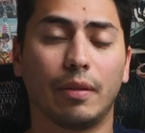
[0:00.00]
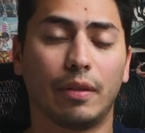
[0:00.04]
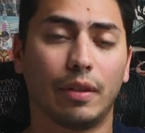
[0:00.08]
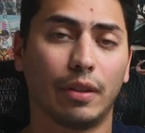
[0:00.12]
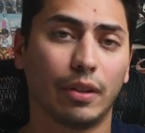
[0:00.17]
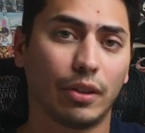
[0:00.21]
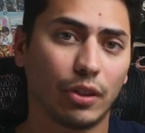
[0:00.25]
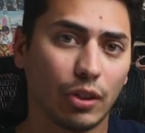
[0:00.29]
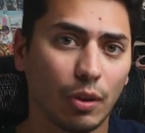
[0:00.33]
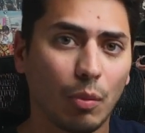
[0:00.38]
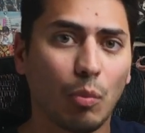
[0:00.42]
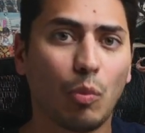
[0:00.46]

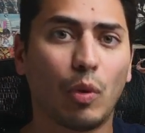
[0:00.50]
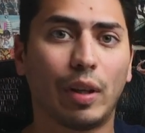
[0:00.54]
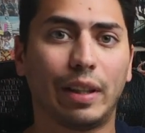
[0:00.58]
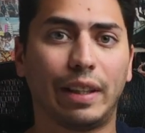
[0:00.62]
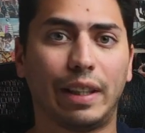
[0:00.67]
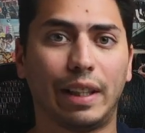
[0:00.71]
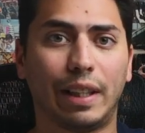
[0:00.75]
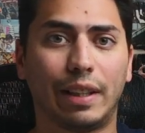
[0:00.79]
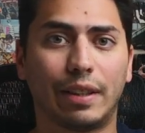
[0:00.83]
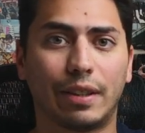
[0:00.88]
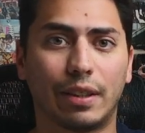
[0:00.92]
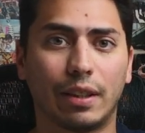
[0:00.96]
somewhat
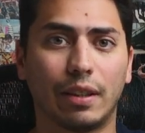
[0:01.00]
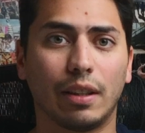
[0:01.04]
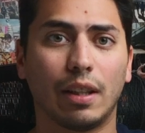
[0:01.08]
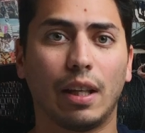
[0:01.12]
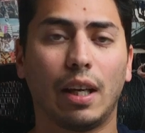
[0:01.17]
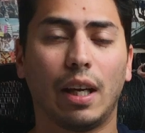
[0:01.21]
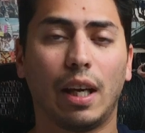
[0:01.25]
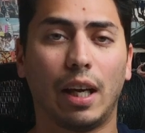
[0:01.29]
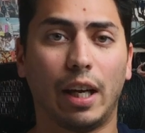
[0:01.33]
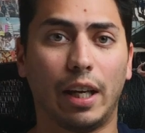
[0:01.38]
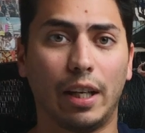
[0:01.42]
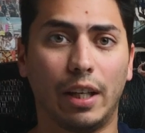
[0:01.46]
decent
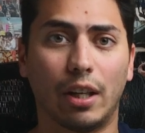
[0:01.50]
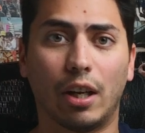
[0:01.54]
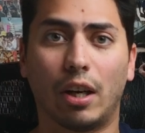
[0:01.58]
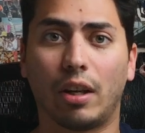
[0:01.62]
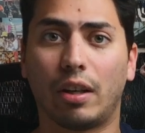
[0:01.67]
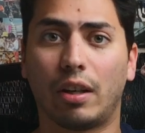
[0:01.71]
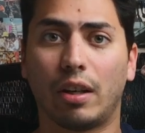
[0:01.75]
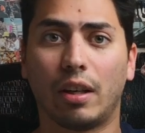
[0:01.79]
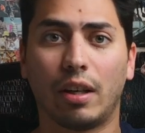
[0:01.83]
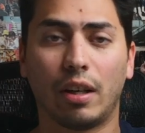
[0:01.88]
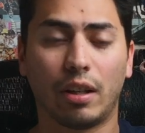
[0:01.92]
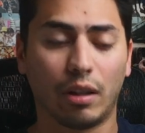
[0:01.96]
and not
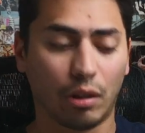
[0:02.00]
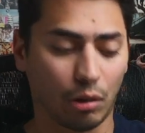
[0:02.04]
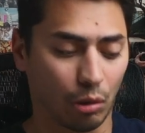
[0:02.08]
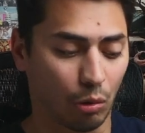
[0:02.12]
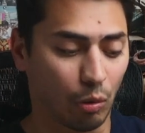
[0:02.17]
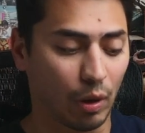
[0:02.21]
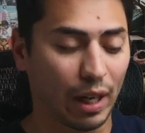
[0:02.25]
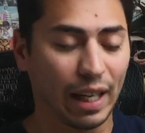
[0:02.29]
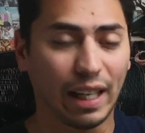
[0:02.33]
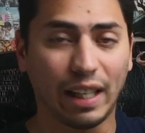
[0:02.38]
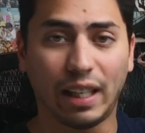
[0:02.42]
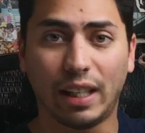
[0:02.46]

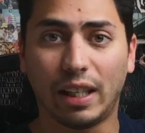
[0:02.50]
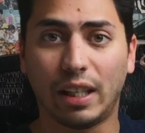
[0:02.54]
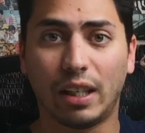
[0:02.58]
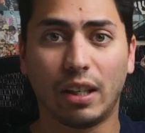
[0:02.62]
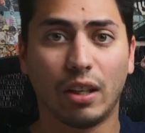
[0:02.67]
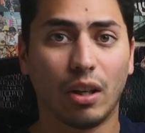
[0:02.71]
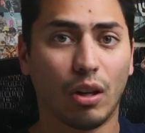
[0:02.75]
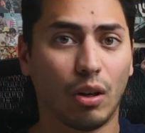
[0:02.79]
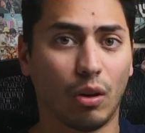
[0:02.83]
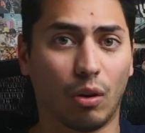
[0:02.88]
grainy